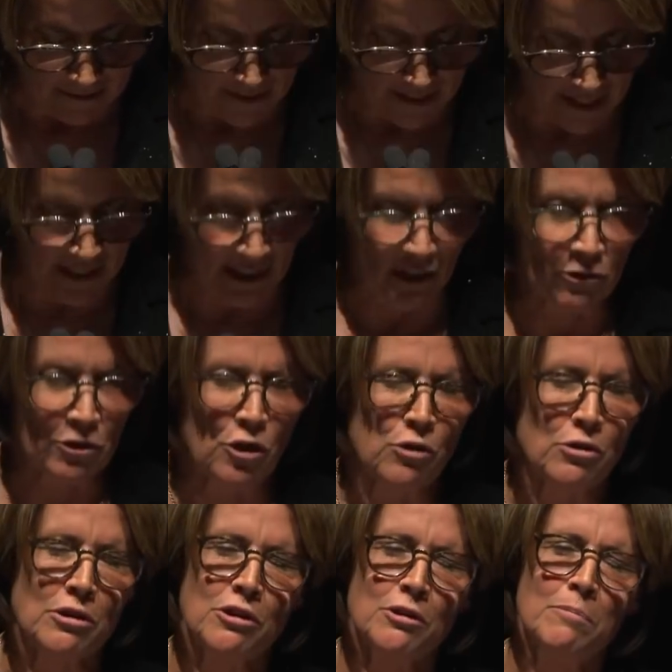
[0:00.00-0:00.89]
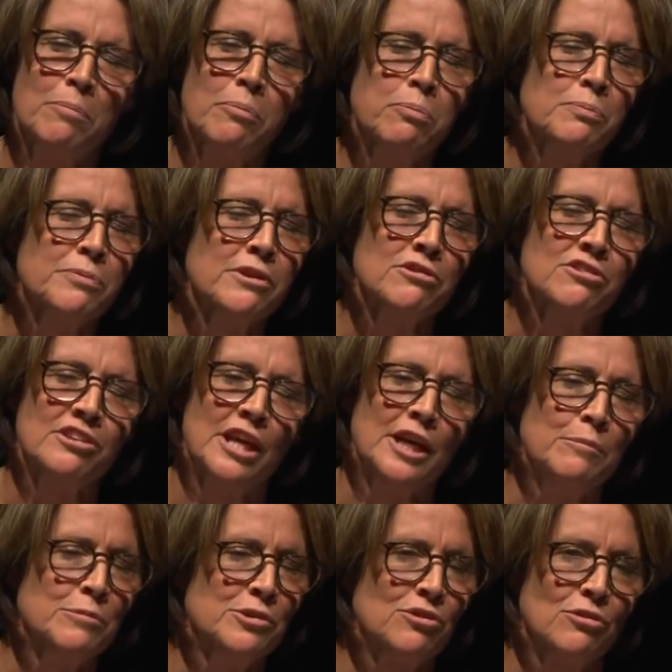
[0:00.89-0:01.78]
and I'll go to the, the
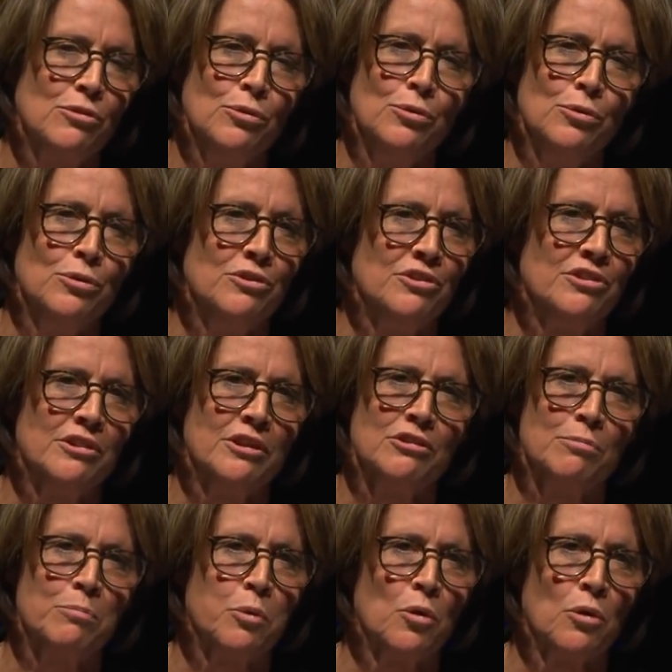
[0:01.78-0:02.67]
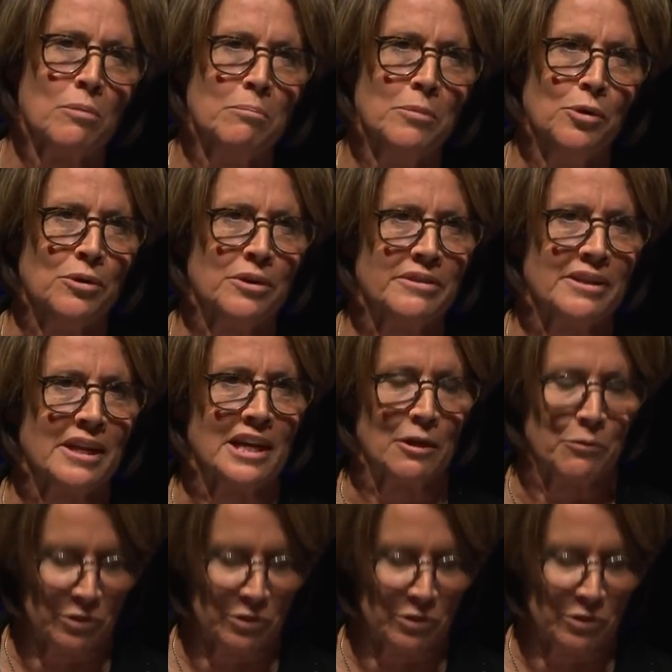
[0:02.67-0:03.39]
same stooge, this poor mook that I